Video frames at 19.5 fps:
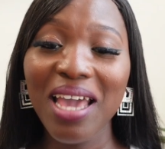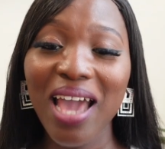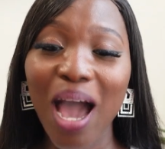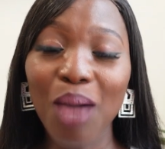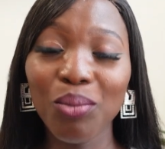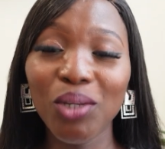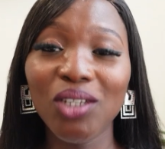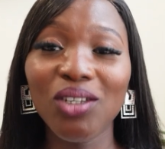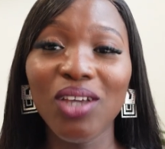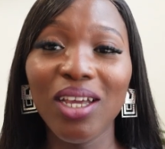
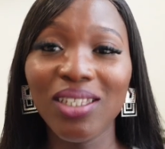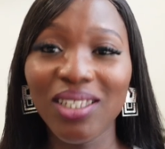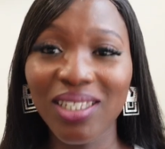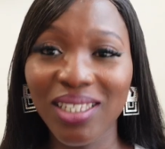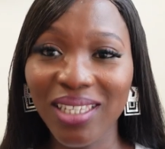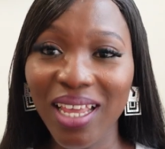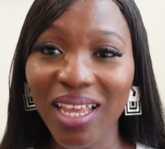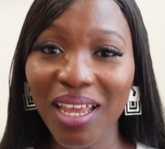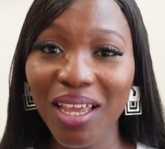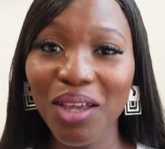I'm just going to
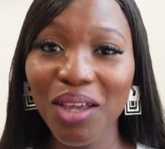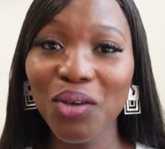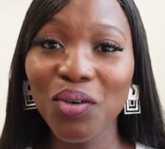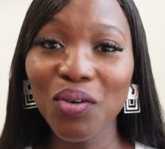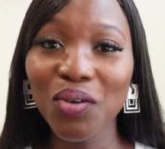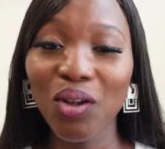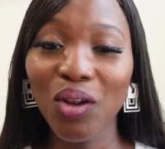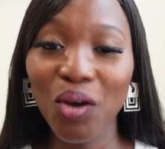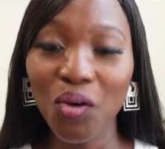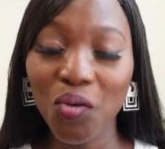say
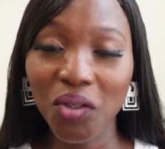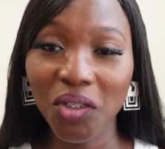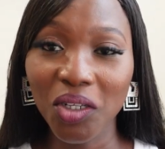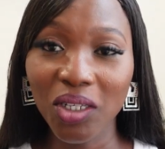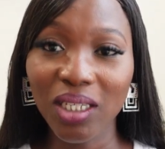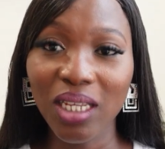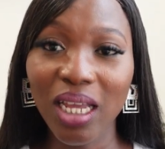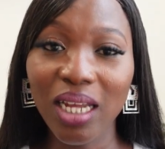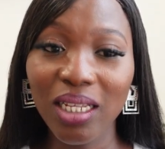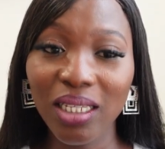good luck with your
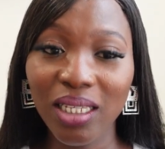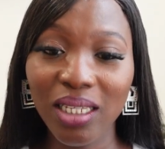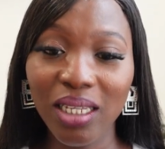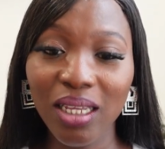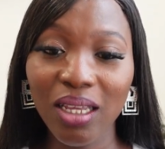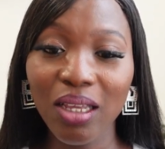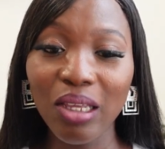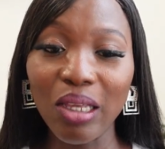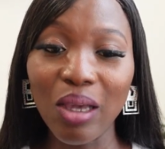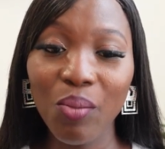
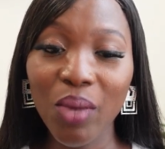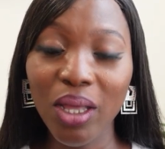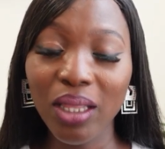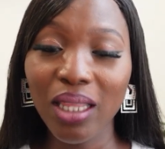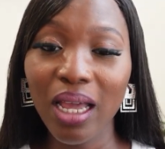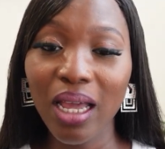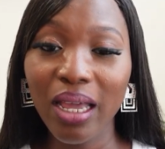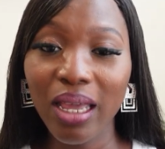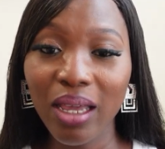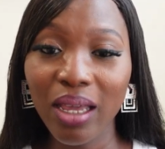sanity, your
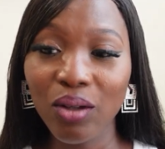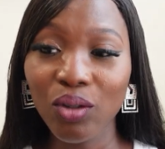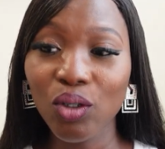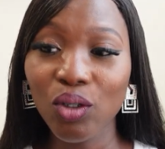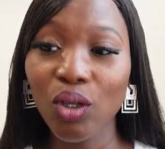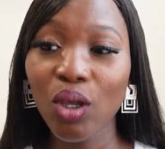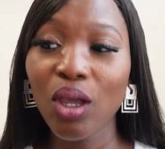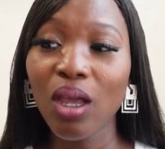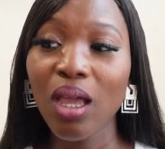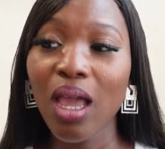mental health.
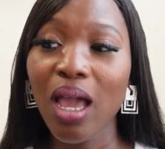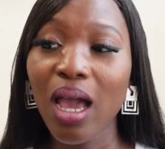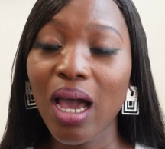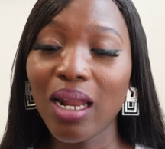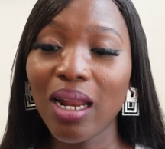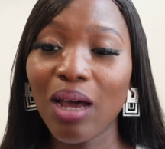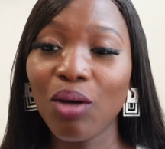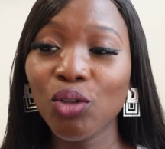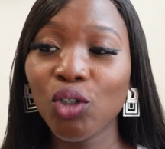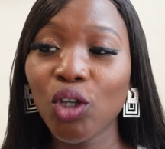
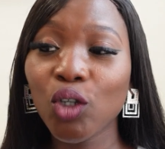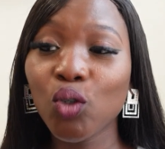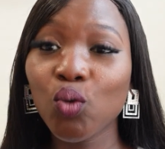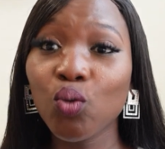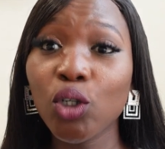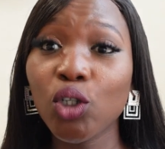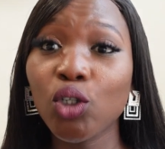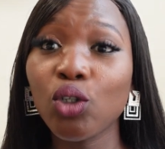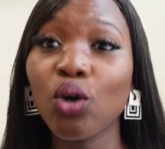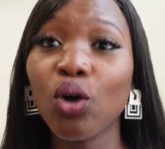And I will just
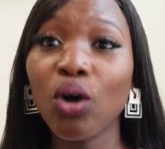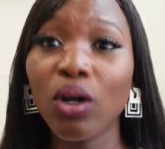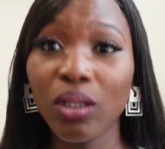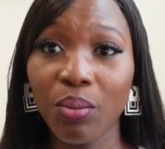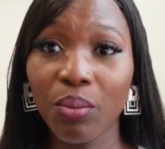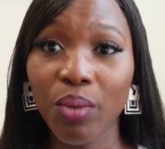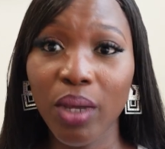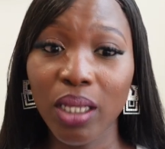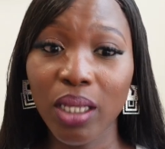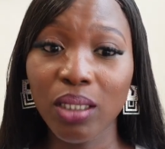wish you all the
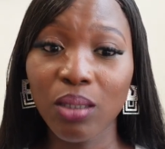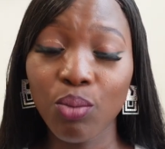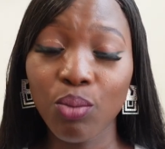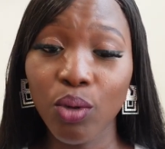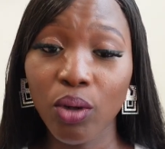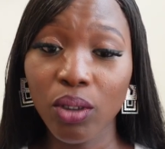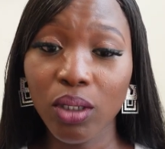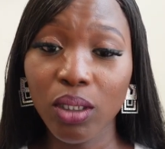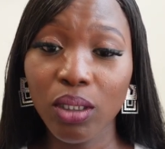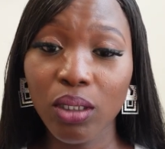best,
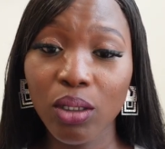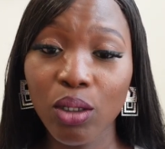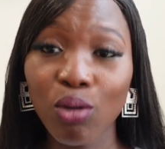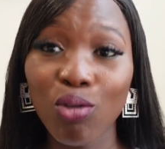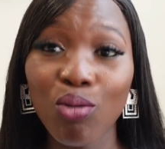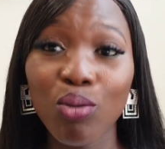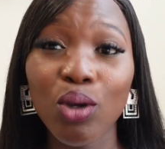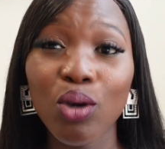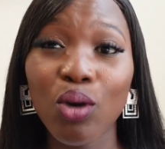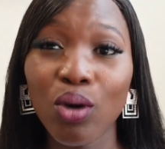but you
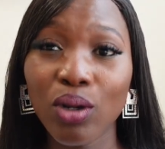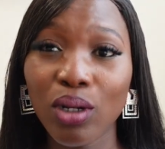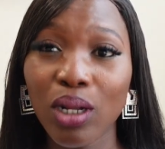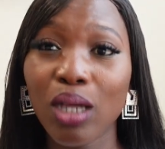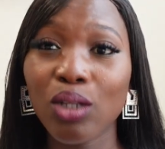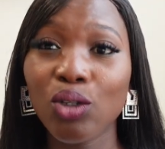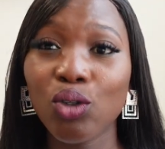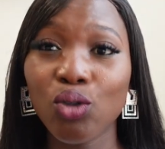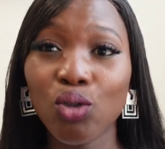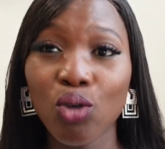will be
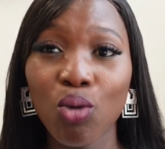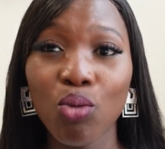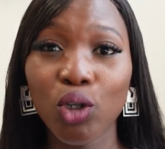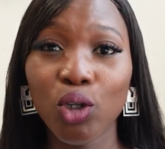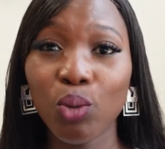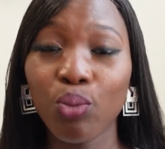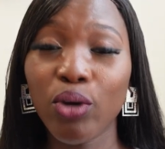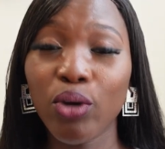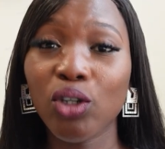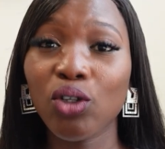under so
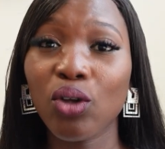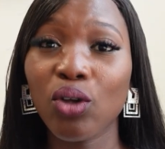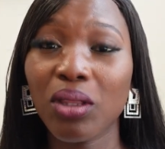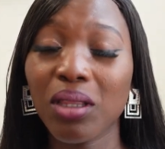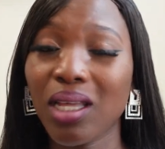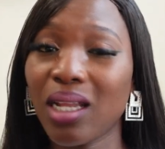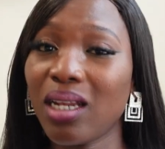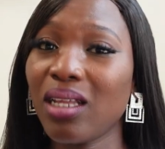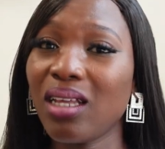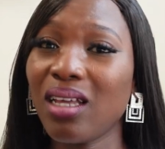much pressure
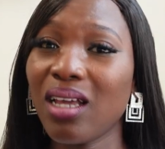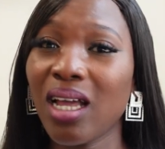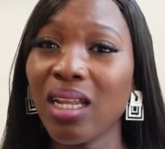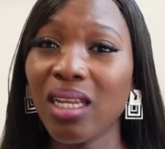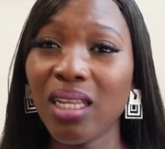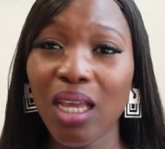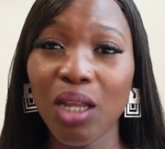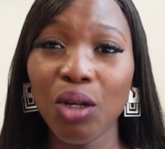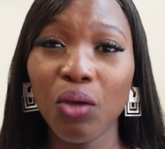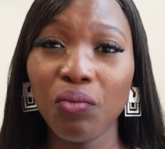that at
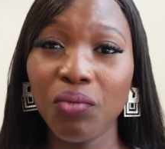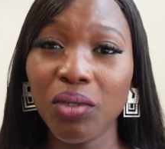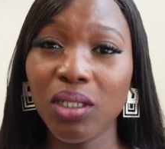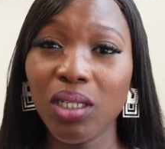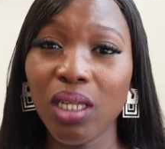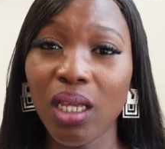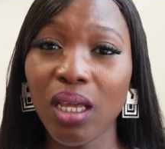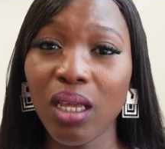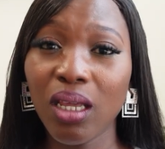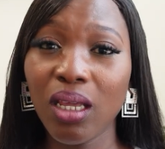the end of the
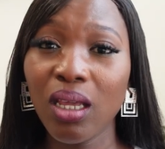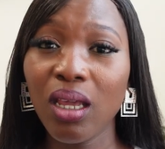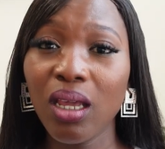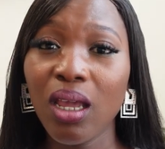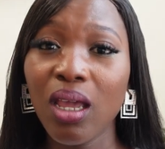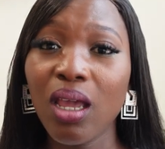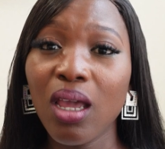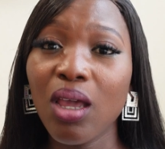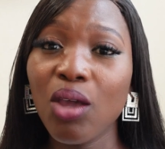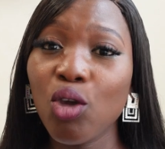day,
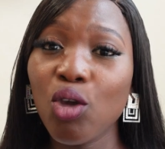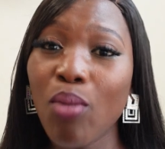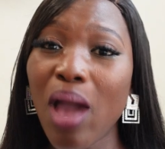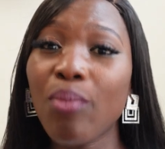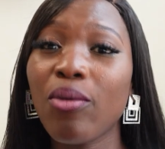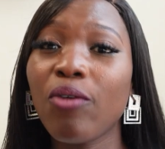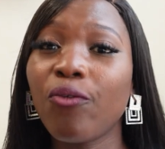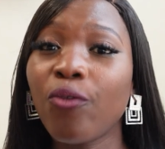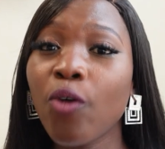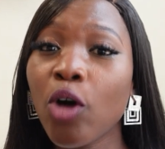you
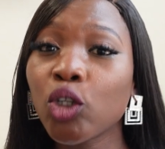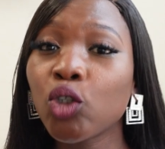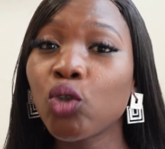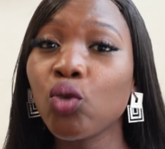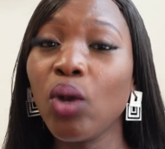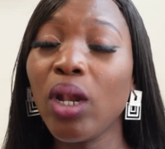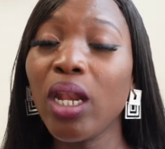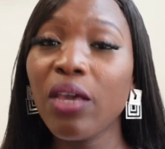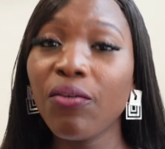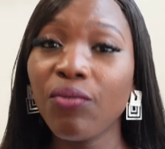might be forced to
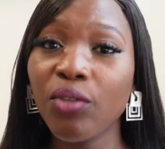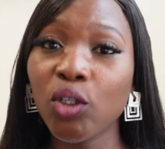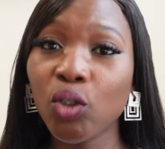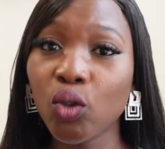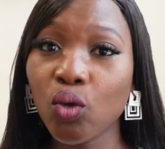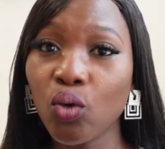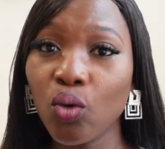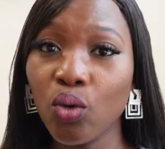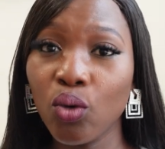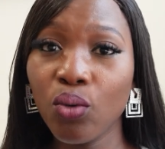leave the
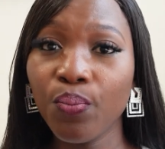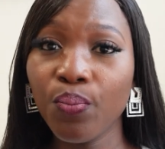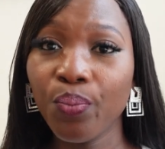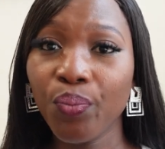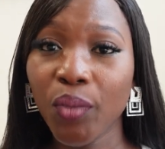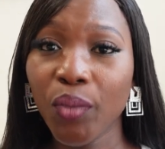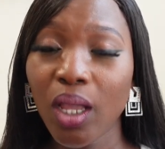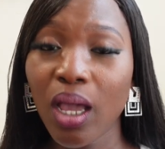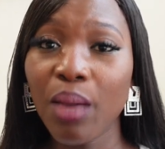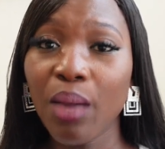school
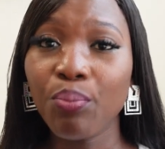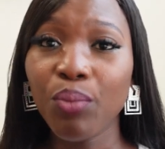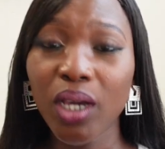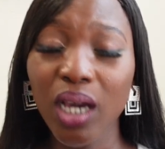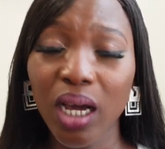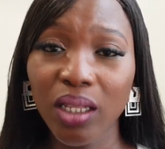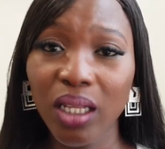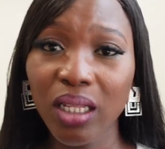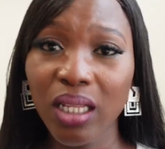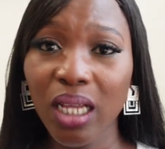and pick
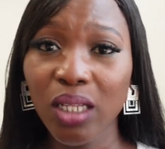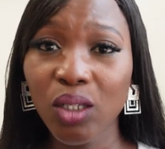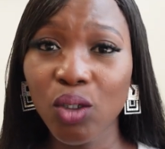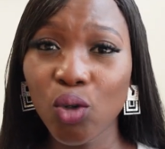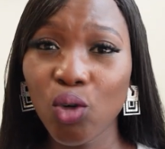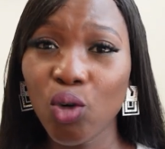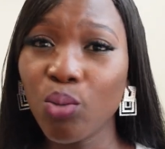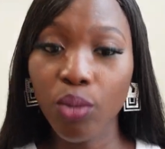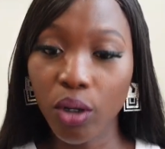another school.